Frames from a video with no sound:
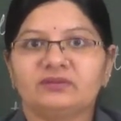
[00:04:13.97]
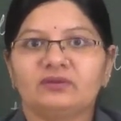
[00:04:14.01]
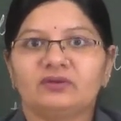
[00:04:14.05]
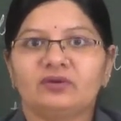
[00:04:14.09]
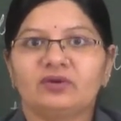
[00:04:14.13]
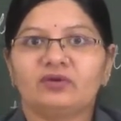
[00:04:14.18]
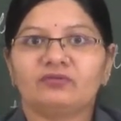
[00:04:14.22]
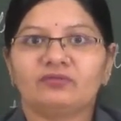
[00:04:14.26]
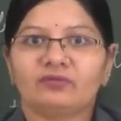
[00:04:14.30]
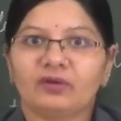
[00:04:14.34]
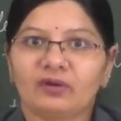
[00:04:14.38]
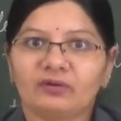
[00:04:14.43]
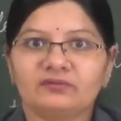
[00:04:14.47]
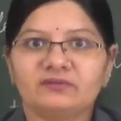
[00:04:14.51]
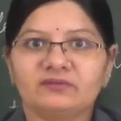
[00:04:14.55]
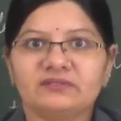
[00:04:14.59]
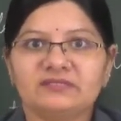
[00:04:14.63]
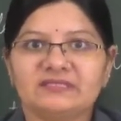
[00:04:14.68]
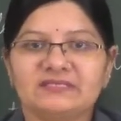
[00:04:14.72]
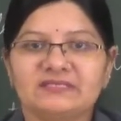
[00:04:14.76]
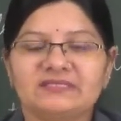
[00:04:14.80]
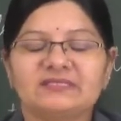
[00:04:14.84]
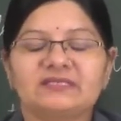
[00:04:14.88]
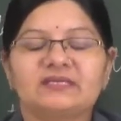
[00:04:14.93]

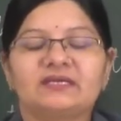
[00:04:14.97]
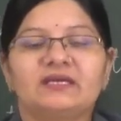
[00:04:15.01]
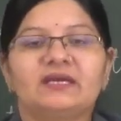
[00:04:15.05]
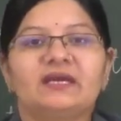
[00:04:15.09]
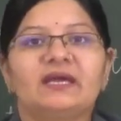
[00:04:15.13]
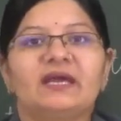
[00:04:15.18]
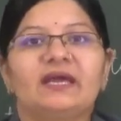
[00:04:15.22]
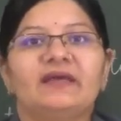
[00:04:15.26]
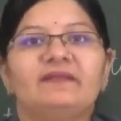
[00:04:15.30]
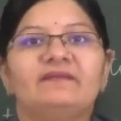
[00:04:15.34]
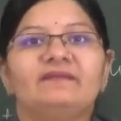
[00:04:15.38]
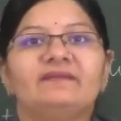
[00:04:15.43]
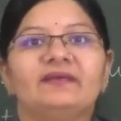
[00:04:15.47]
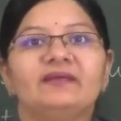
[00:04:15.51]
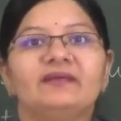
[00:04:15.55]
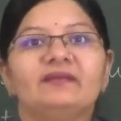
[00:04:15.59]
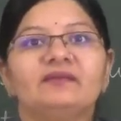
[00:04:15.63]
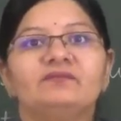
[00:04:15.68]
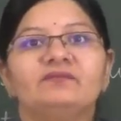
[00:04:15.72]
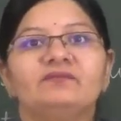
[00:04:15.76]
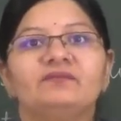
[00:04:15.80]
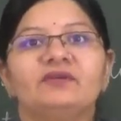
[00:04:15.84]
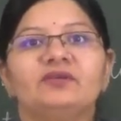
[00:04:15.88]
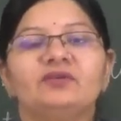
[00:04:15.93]
vowels, and
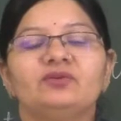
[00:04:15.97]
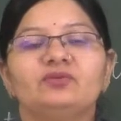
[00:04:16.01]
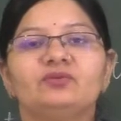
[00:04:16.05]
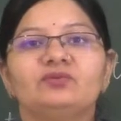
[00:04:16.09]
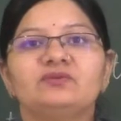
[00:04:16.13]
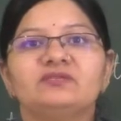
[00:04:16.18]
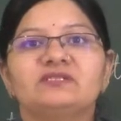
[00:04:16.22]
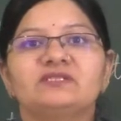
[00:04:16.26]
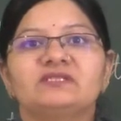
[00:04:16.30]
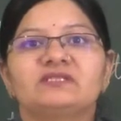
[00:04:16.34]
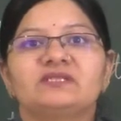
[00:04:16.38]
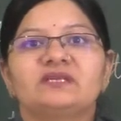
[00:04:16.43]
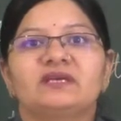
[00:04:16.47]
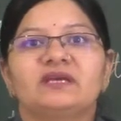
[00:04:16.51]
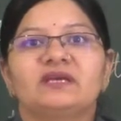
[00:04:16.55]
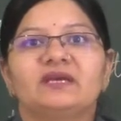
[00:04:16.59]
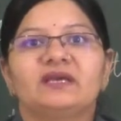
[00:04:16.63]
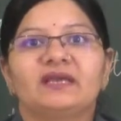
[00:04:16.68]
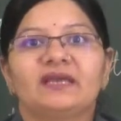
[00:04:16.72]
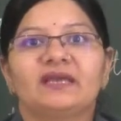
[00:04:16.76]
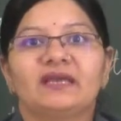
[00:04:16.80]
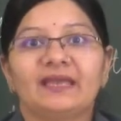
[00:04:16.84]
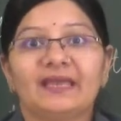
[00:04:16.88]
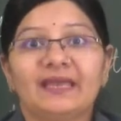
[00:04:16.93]
then we use
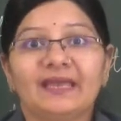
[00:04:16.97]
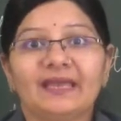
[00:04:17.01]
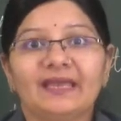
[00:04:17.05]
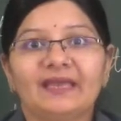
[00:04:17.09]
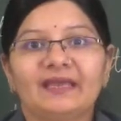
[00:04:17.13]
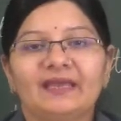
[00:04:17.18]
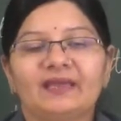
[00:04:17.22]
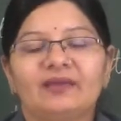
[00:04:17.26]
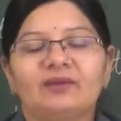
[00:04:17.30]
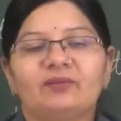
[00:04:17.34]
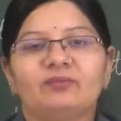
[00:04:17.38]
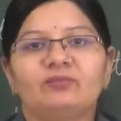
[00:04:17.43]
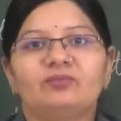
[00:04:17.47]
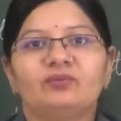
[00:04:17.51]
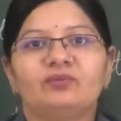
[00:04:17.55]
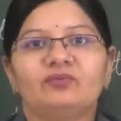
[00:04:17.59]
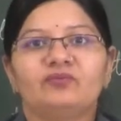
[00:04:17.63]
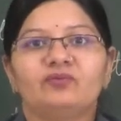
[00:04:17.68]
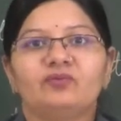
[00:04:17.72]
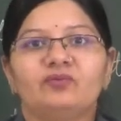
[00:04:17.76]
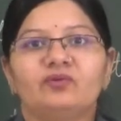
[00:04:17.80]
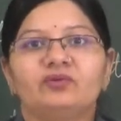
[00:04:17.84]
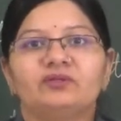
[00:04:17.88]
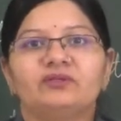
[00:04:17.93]
a
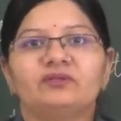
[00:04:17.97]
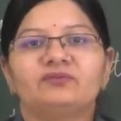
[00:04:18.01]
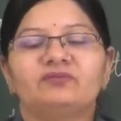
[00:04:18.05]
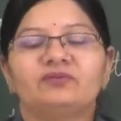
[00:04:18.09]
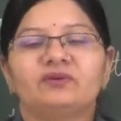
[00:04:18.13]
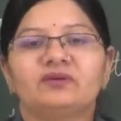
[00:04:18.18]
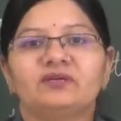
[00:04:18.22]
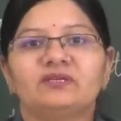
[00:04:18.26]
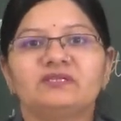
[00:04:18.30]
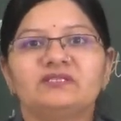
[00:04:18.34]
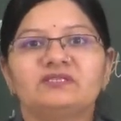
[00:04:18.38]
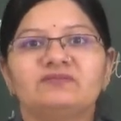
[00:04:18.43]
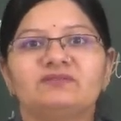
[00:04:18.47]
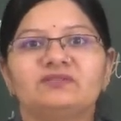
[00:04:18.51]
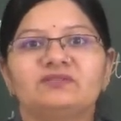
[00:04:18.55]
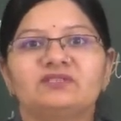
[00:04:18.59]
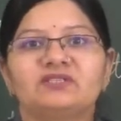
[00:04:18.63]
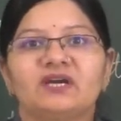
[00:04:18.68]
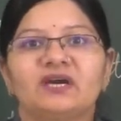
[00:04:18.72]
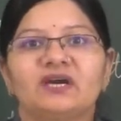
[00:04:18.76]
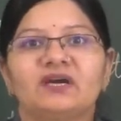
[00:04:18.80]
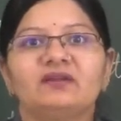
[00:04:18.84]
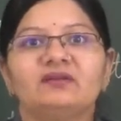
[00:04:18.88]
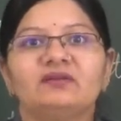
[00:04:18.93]
before the words
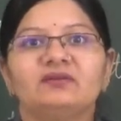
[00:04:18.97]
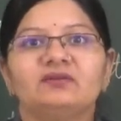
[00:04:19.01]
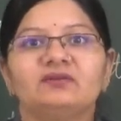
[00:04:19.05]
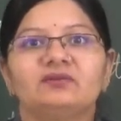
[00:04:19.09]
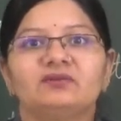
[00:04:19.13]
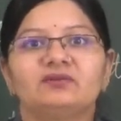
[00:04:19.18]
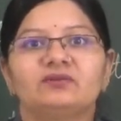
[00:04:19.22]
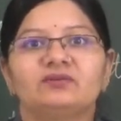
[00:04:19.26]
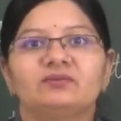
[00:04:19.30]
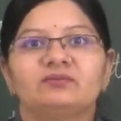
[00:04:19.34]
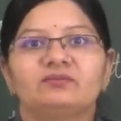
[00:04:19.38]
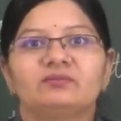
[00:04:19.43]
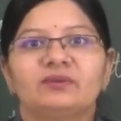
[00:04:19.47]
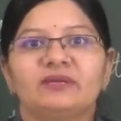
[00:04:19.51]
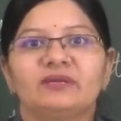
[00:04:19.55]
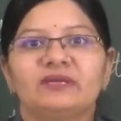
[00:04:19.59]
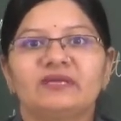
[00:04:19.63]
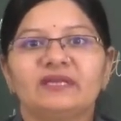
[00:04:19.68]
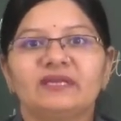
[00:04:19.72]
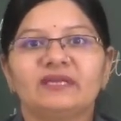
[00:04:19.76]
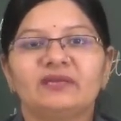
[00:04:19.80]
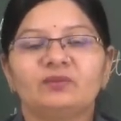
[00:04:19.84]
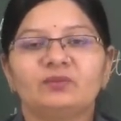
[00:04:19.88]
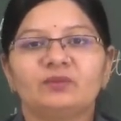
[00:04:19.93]
which are
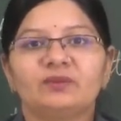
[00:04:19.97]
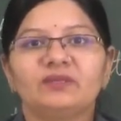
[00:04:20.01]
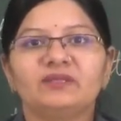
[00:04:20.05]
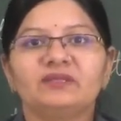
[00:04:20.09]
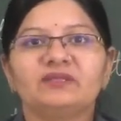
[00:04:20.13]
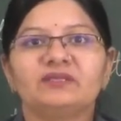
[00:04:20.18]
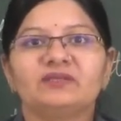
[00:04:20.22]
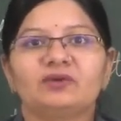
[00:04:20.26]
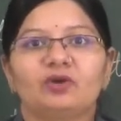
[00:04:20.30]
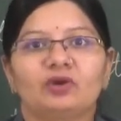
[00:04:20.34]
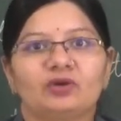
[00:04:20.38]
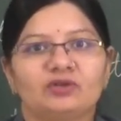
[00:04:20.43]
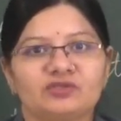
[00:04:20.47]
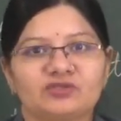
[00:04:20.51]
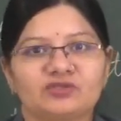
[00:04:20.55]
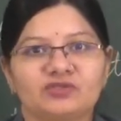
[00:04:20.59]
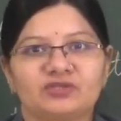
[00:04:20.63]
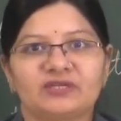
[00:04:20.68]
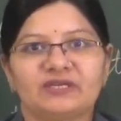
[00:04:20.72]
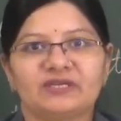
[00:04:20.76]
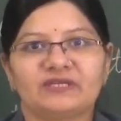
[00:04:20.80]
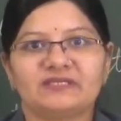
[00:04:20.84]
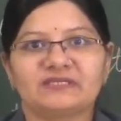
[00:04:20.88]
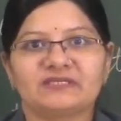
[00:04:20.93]
beginning with
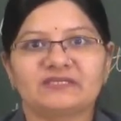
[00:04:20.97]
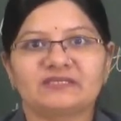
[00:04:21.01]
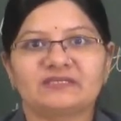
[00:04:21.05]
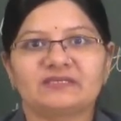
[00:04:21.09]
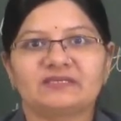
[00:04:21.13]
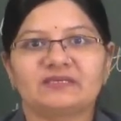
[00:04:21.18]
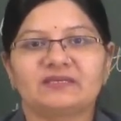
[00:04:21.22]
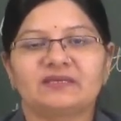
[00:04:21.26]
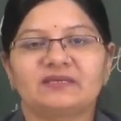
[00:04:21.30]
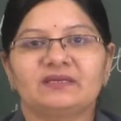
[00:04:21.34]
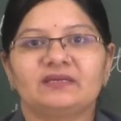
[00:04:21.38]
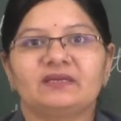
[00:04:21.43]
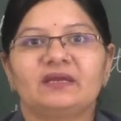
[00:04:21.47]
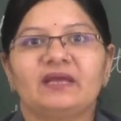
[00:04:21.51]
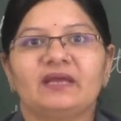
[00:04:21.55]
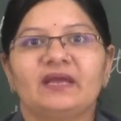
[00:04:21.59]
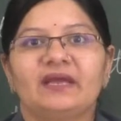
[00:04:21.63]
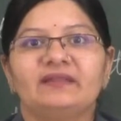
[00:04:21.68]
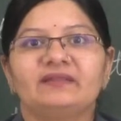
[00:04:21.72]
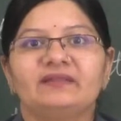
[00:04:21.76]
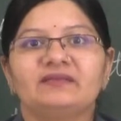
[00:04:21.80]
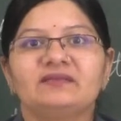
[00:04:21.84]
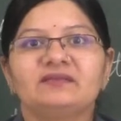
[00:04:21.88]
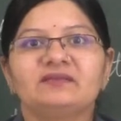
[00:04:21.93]
consonants
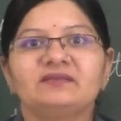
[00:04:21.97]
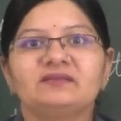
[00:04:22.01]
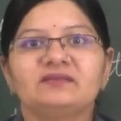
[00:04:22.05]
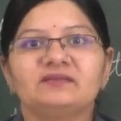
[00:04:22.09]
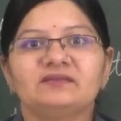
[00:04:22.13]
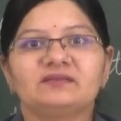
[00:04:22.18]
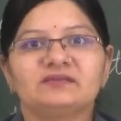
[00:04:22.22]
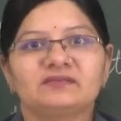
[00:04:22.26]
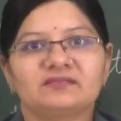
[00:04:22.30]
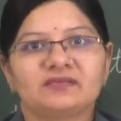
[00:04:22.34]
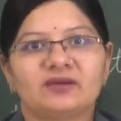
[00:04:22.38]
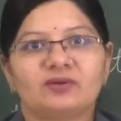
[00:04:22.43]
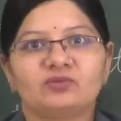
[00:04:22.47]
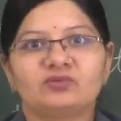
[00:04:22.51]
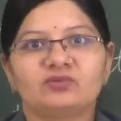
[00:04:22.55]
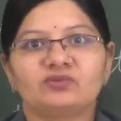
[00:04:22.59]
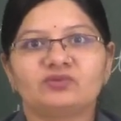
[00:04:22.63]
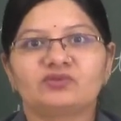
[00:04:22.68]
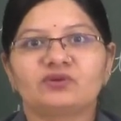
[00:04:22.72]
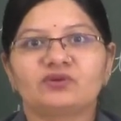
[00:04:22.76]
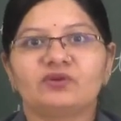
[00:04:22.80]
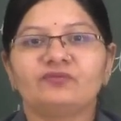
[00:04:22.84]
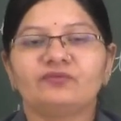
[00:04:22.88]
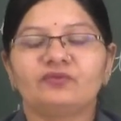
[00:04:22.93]
and the
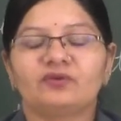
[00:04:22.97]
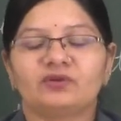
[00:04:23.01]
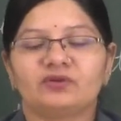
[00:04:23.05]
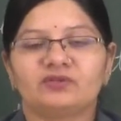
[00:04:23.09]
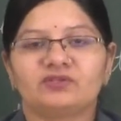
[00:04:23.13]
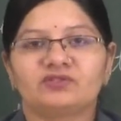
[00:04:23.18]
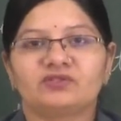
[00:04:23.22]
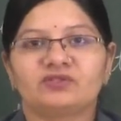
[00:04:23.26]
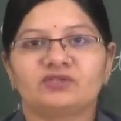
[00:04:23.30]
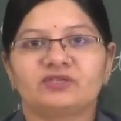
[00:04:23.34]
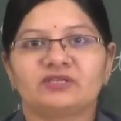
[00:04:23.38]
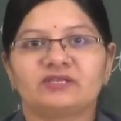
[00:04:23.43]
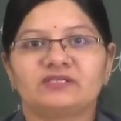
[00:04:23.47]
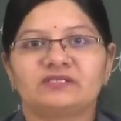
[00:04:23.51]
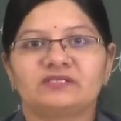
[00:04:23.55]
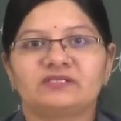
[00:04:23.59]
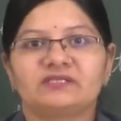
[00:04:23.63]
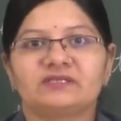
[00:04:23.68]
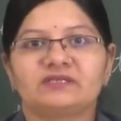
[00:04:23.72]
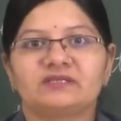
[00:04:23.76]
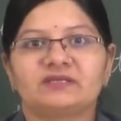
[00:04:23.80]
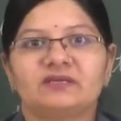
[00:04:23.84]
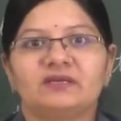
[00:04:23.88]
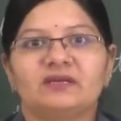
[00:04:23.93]
sounds of
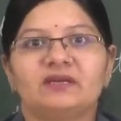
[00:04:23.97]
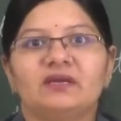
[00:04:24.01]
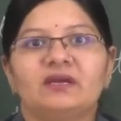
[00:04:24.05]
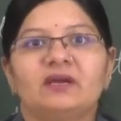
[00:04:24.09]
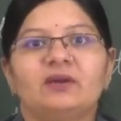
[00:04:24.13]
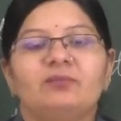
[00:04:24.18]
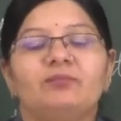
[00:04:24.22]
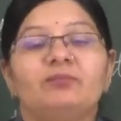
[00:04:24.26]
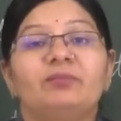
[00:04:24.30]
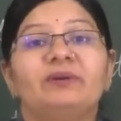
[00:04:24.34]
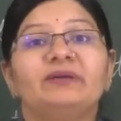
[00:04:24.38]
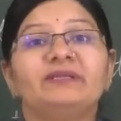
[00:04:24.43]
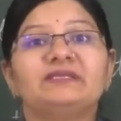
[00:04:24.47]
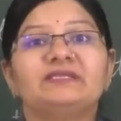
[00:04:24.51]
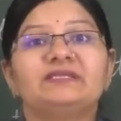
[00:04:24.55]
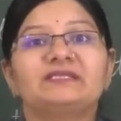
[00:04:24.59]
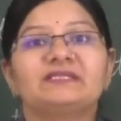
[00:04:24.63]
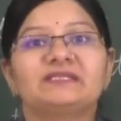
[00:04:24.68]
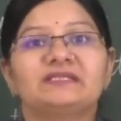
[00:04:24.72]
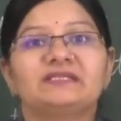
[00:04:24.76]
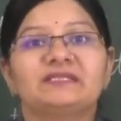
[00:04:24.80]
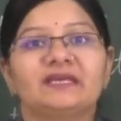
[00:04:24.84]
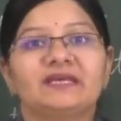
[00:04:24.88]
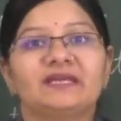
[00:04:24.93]
consonants.
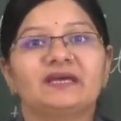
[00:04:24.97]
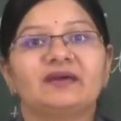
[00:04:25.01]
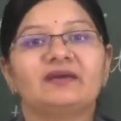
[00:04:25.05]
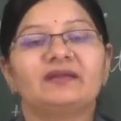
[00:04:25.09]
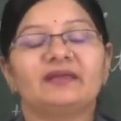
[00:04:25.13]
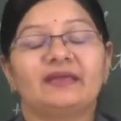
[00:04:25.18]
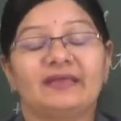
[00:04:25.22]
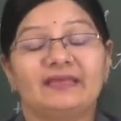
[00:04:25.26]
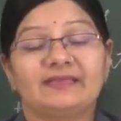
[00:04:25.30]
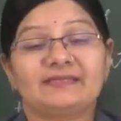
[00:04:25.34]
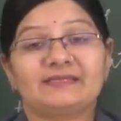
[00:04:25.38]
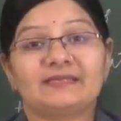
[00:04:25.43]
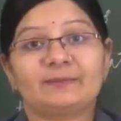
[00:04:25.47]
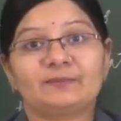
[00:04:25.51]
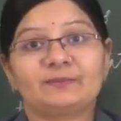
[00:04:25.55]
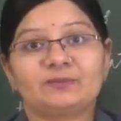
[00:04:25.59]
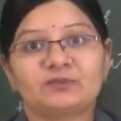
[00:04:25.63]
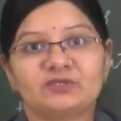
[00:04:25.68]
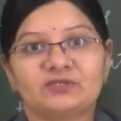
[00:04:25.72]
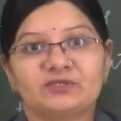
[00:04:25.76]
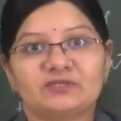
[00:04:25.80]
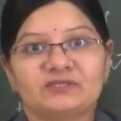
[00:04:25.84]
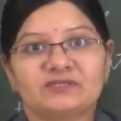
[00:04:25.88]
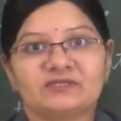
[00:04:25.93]
But there are
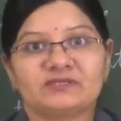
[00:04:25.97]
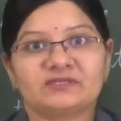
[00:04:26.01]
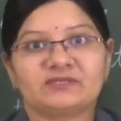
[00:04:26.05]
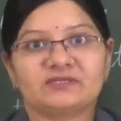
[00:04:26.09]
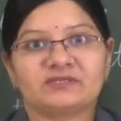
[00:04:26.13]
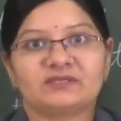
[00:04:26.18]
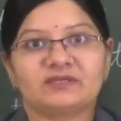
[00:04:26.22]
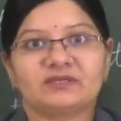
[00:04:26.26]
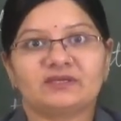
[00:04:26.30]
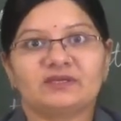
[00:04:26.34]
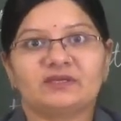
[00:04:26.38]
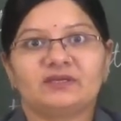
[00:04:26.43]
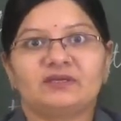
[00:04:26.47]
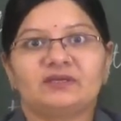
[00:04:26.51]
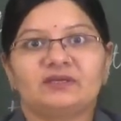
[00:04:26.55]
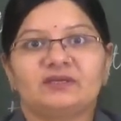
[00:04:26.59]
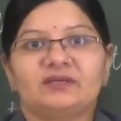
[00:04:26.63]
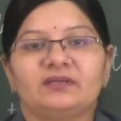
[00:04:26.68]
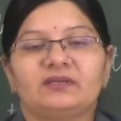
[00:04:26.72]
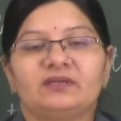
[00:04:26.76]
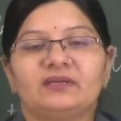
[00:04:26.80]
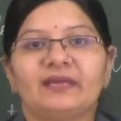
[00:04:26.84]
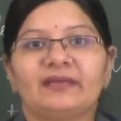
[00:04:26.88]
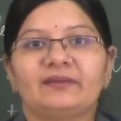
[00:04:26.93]
exceptions.
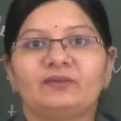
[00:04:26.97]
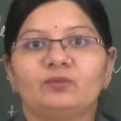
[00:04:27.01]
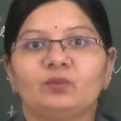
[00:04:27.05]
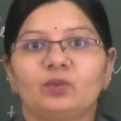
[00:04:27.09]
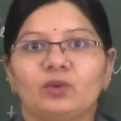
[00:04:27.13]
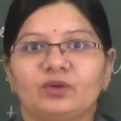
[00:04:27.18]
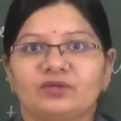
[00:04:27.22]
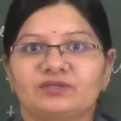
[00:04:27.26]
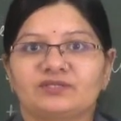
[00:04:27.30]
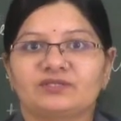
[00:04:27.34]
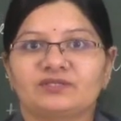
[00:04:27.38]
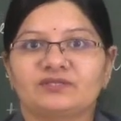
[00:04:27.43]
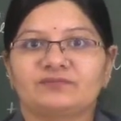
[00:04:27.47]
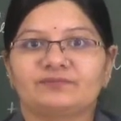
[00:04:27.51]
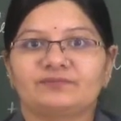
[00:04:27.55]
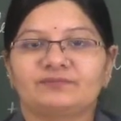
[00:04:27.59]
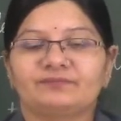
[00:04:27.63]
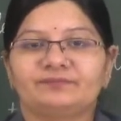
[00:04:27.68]
Like what?